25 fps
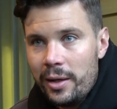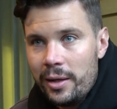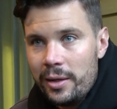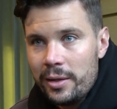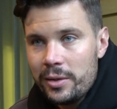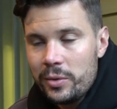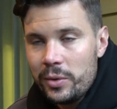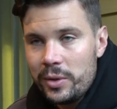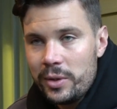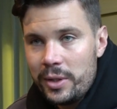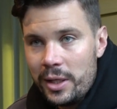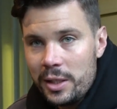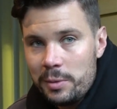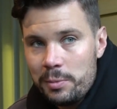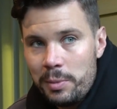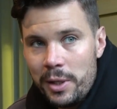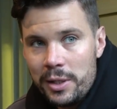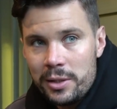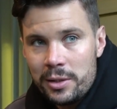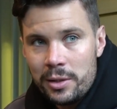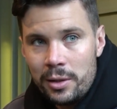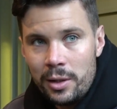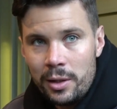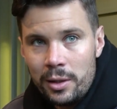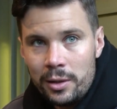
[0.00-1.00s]
So it takes
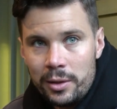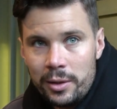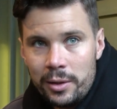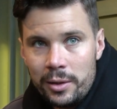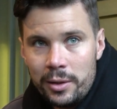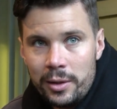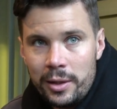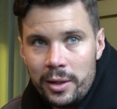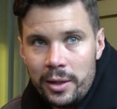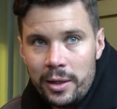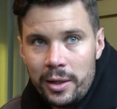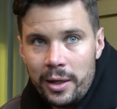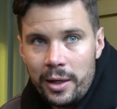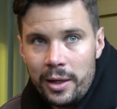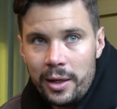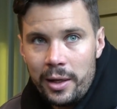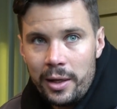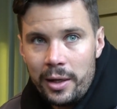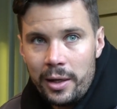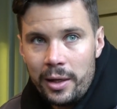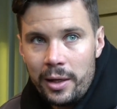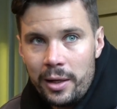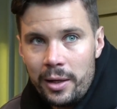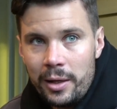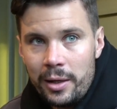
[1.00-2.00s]
place in London, and
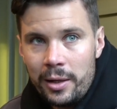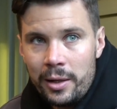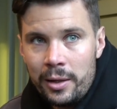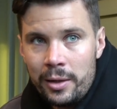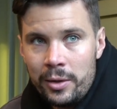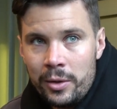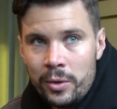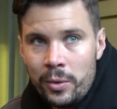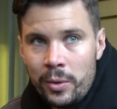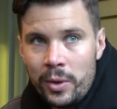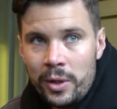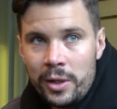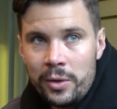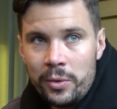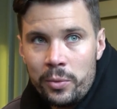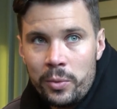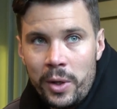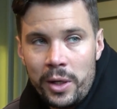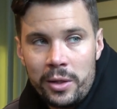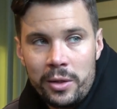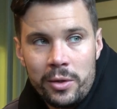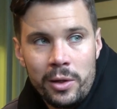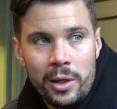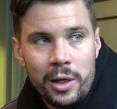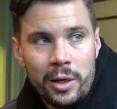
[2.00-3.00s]
I didn't
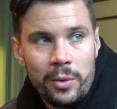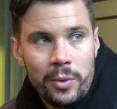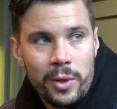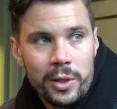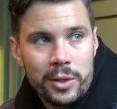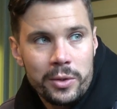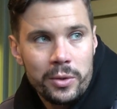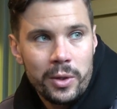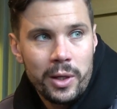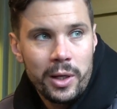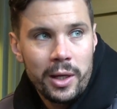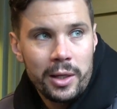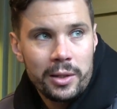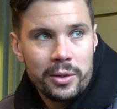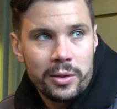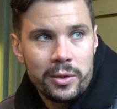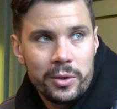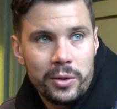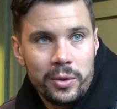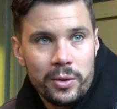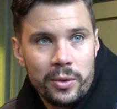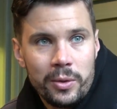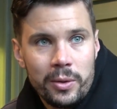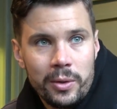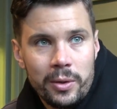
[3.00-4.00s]
write the lyrics, so I had
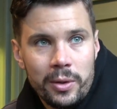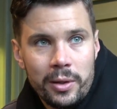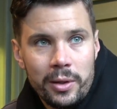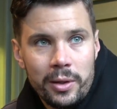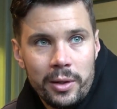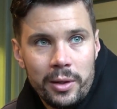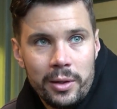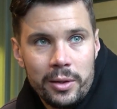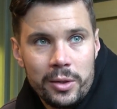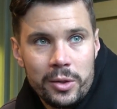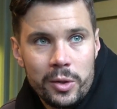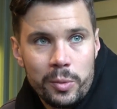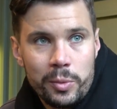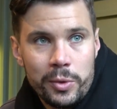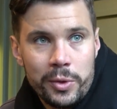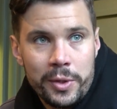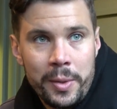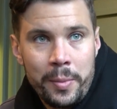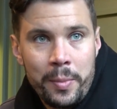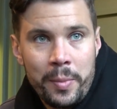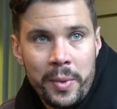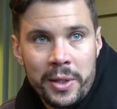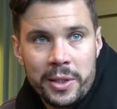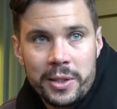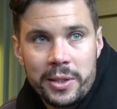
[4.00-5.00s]
to interpret
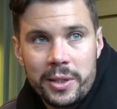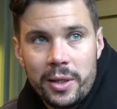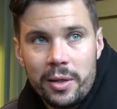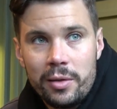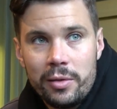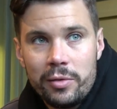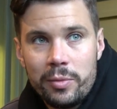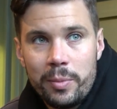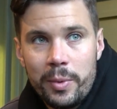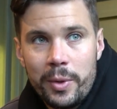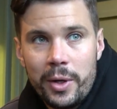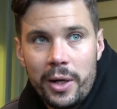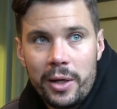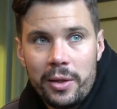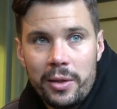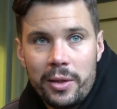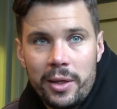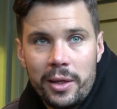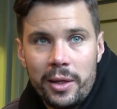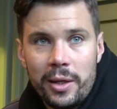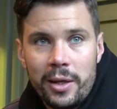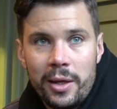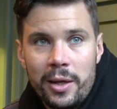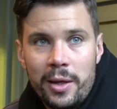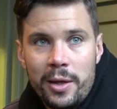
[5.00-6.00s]
them myself. But I
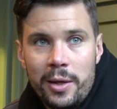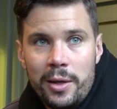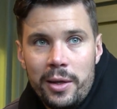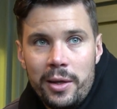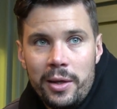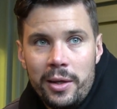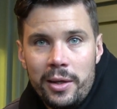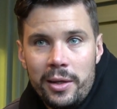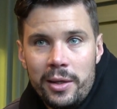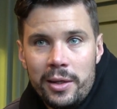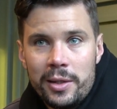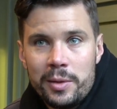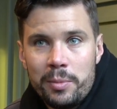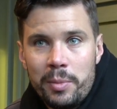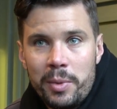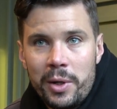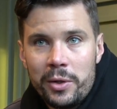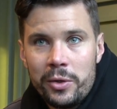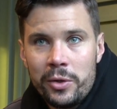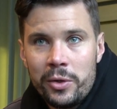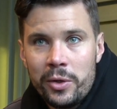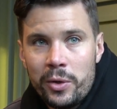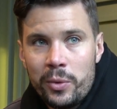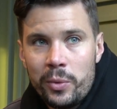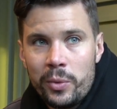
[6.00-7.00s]
think it's
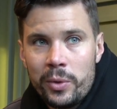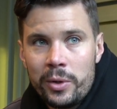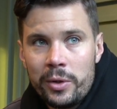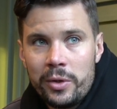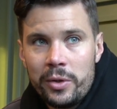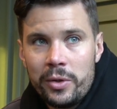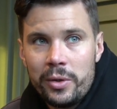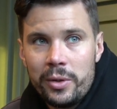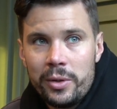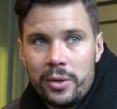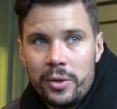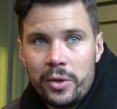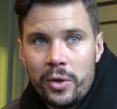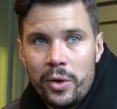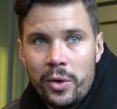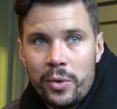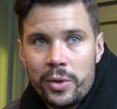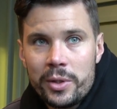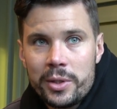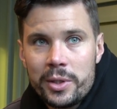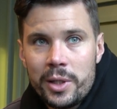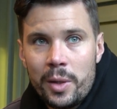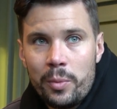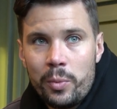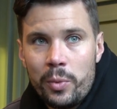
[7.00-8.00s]
about when you go on
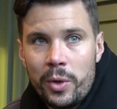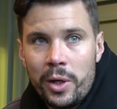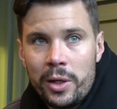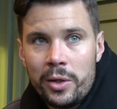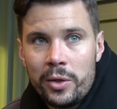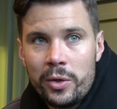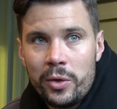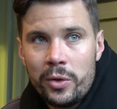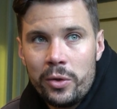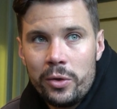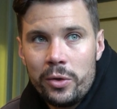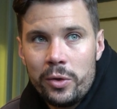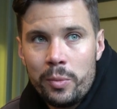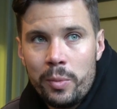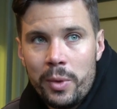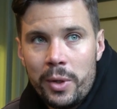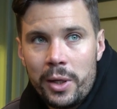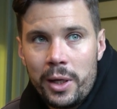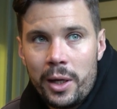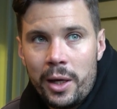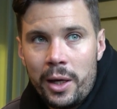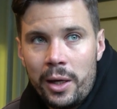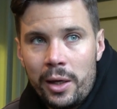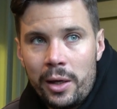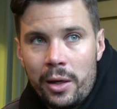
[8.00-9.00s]
the subway and you
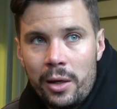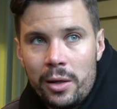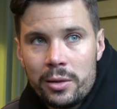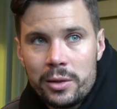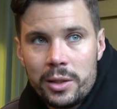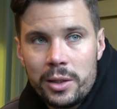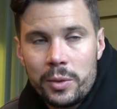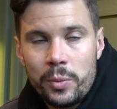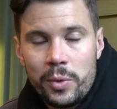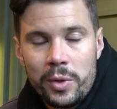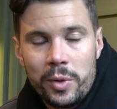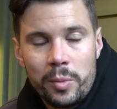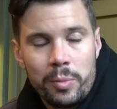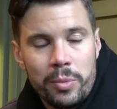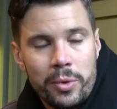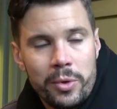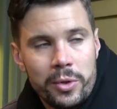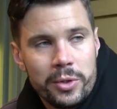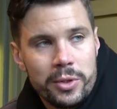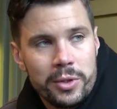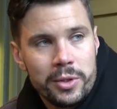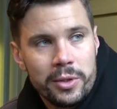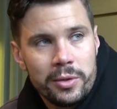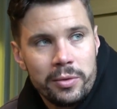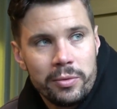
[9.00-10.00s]
make eye contact with a
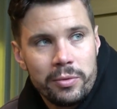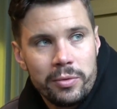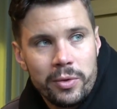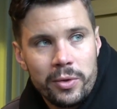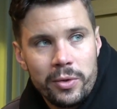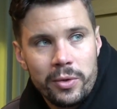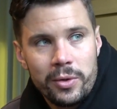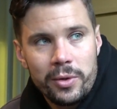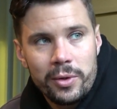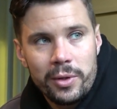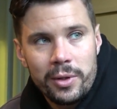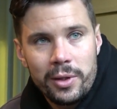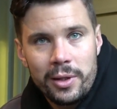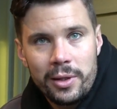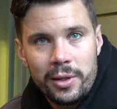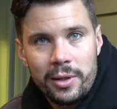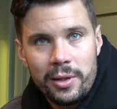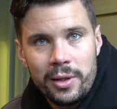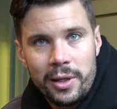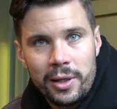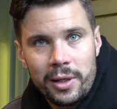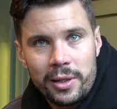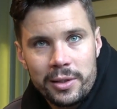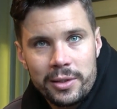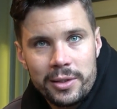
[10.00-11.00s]
person for
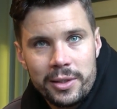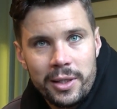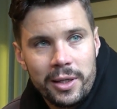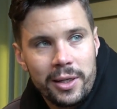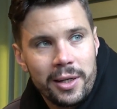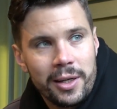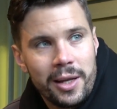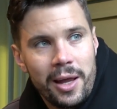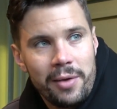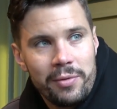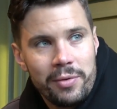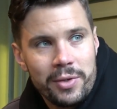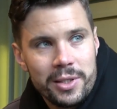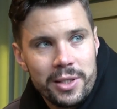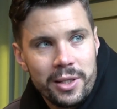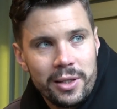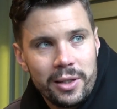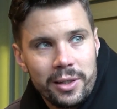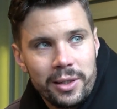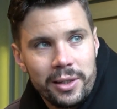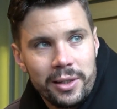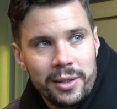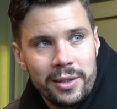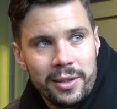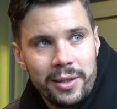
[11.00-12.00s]
like half a
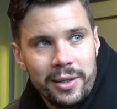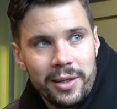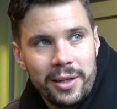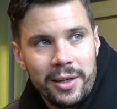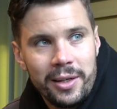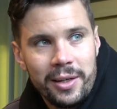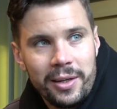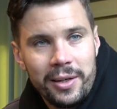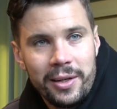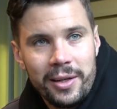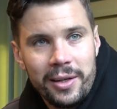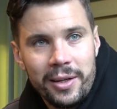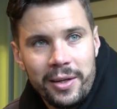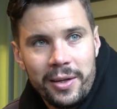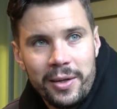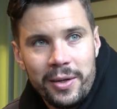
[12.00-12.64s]
second, and